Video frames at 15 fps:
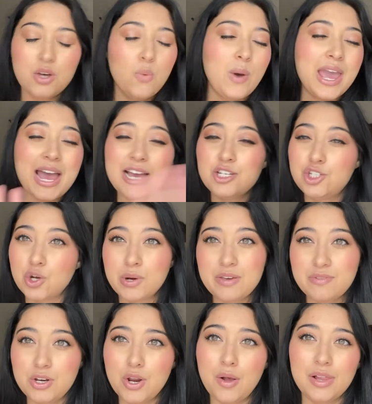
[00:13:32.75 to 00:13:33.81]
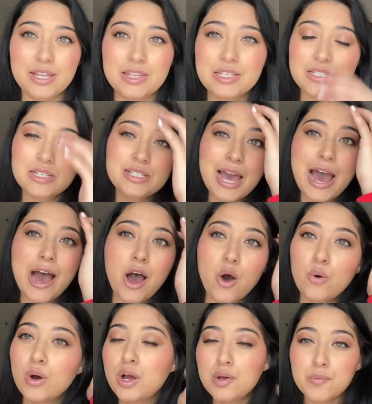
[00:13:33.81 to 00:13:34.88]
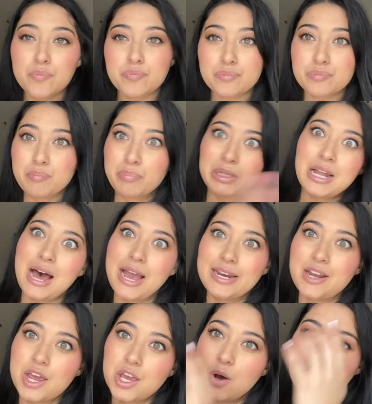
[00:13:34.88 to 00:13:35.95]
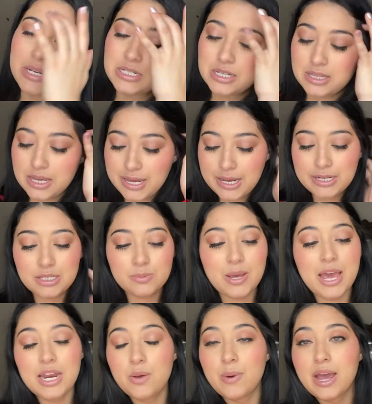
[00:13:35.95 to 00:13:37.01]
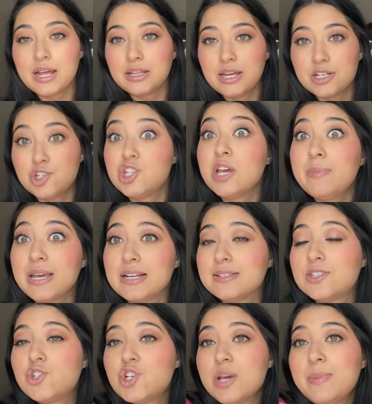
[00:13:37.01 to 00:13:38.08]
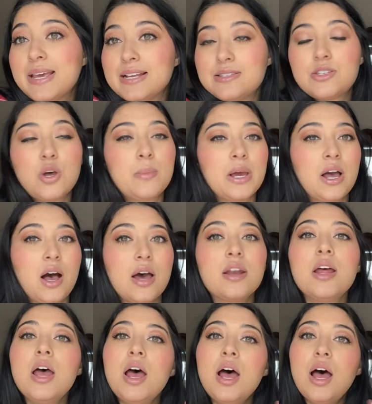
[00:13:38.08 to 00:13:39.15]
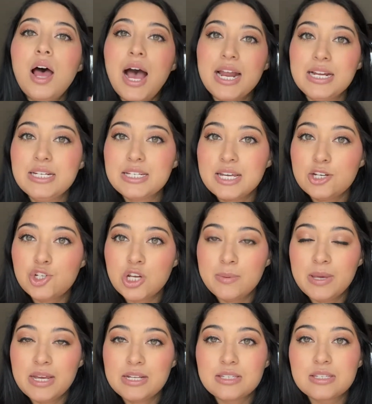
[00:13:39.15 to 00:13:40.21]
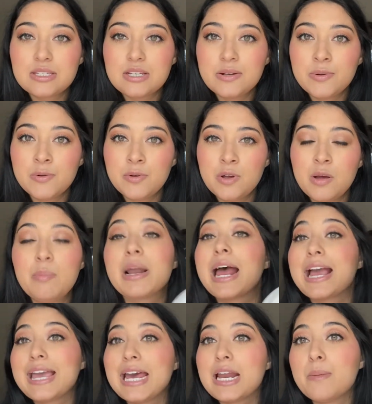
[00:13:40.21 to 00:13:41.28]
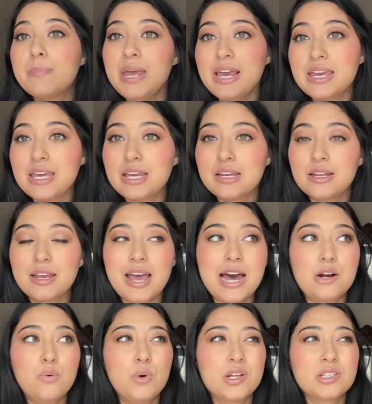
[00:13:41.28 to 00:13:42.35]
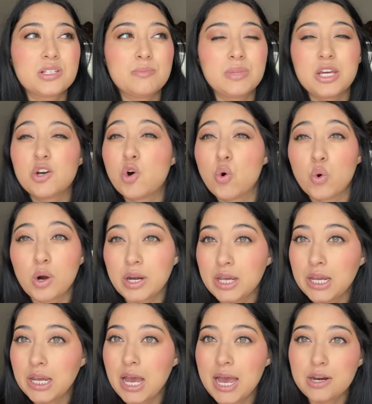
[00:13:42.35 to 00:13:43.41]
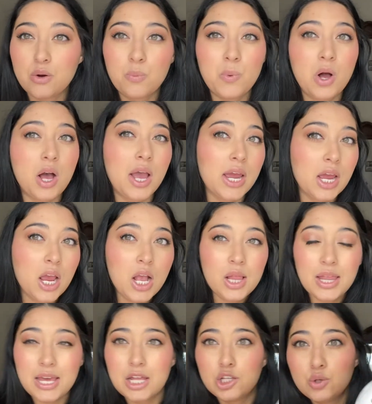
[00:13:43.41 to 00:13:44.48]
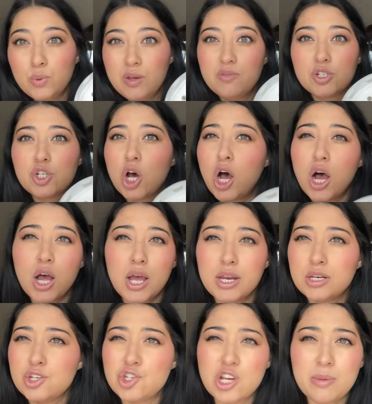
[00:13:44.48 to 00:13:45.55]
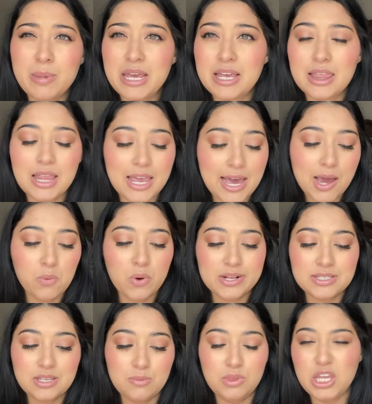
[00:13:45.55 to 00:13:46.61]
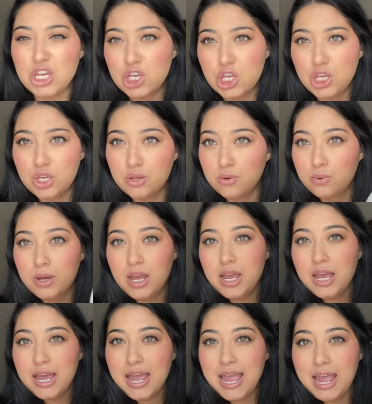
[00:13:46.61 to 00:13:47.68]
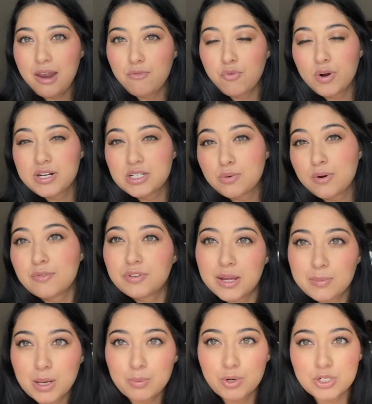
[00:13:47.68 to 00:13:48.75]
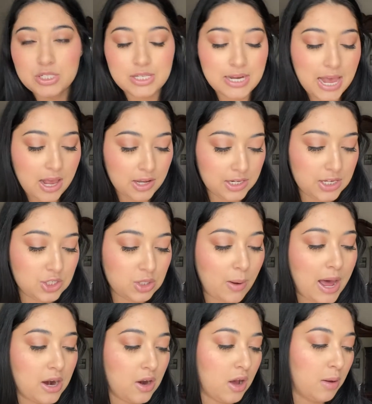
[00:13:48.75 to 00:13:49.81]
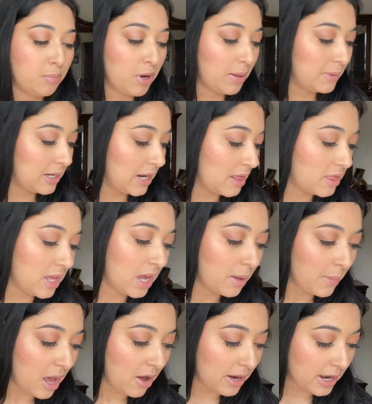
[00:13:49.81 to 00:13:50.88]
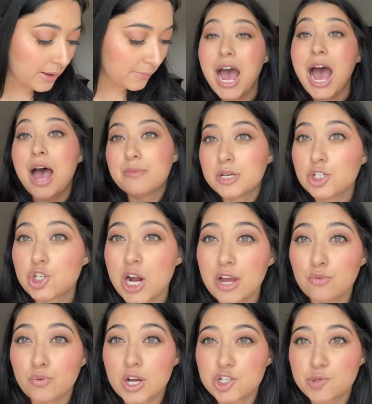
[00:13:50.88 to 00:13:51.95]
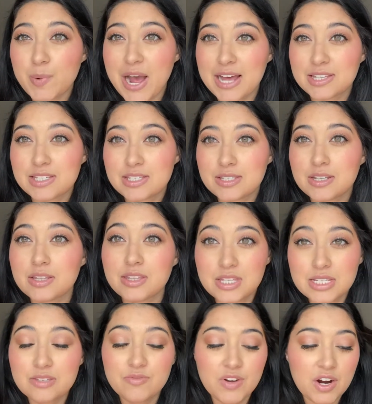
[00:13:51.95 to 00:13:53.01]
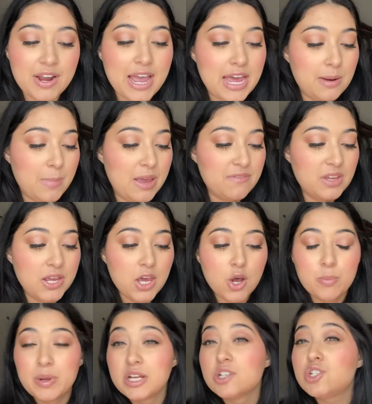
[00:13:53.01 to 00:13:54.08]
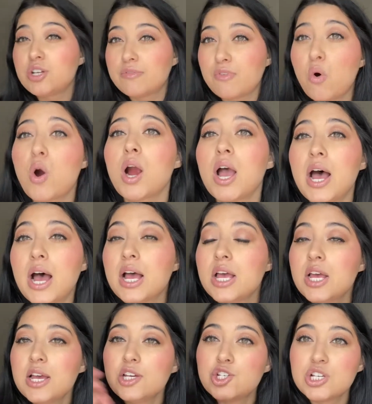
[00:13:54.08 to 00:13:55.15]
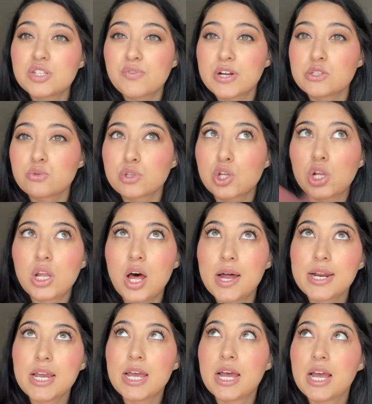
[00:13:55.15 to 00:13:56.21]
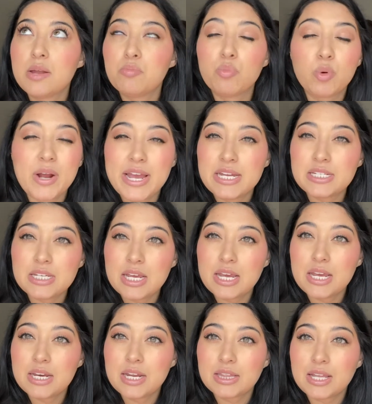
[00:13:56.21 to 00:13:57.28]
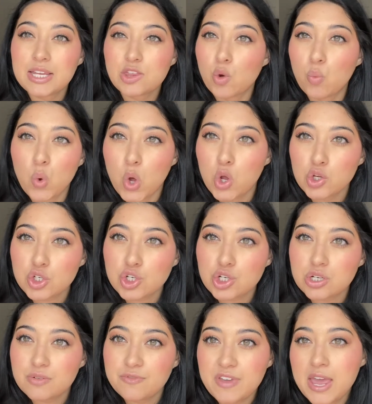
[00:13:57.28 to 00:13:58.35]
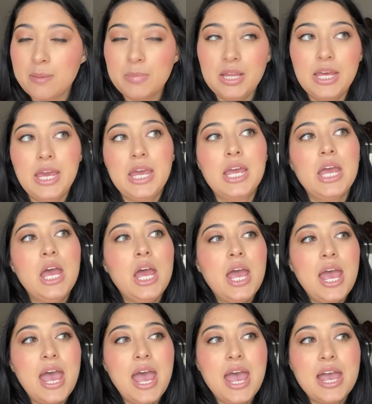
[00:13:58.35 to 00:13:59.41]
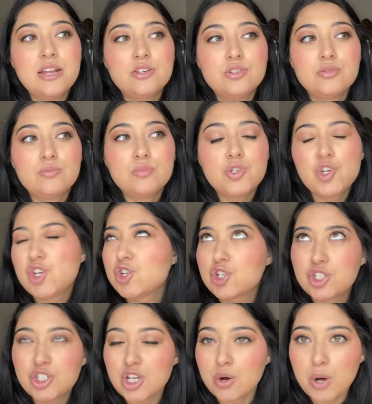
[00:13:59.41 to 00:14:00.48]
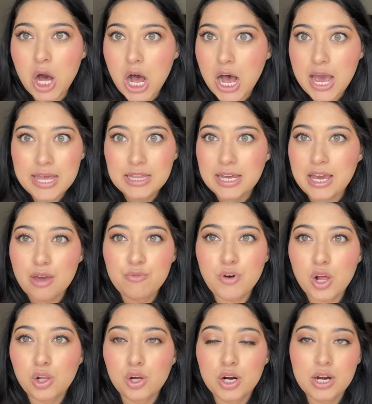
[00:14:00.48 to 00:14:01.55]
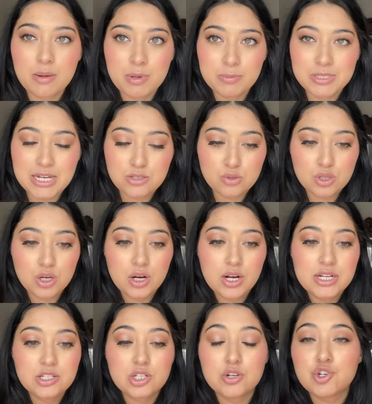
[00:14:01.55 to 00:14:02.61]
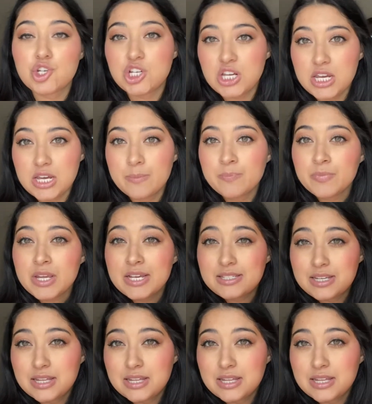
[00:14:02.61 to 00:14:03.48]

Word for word: way I don't even know. Like, this is how blind I go into things. But anyway, like Jibbitz, Jibbitz. Oh my God. I need to get Jibbitz. But again, I'm picky. Like I don't want something corny. I don't want like a Louis Vuitton gibbet. Like I want something cute and for it to reflect my personality. So I don't know, I'm probably gonna think about it. I'm gonna try and rush past this very end of my video, but Devora, she's friends with Claudia and Brandon and like the Walsh family. And she's just so hot and like I follow her and I'm obsessed with her. And so she said